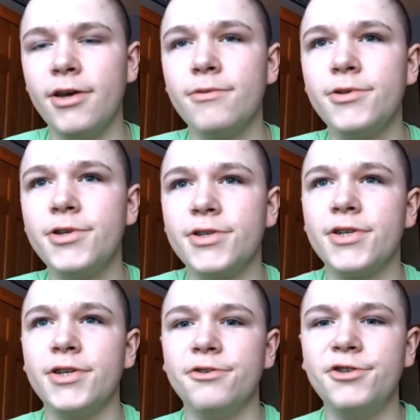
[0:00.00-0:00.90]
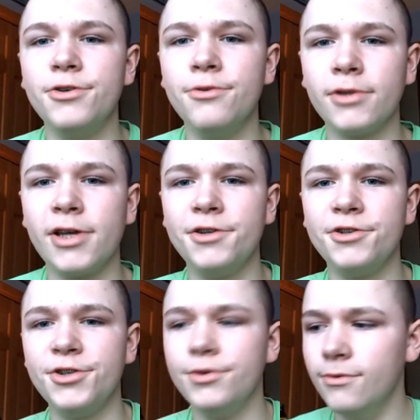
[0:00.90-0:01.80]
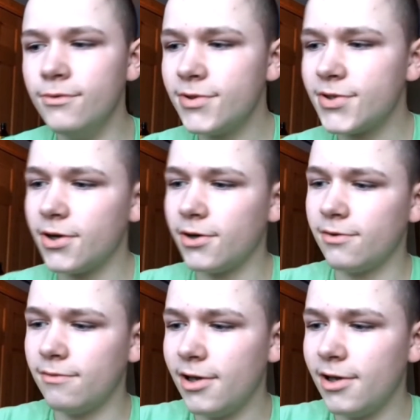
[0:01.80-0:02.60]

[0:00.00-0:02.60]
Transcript: which is in late June, so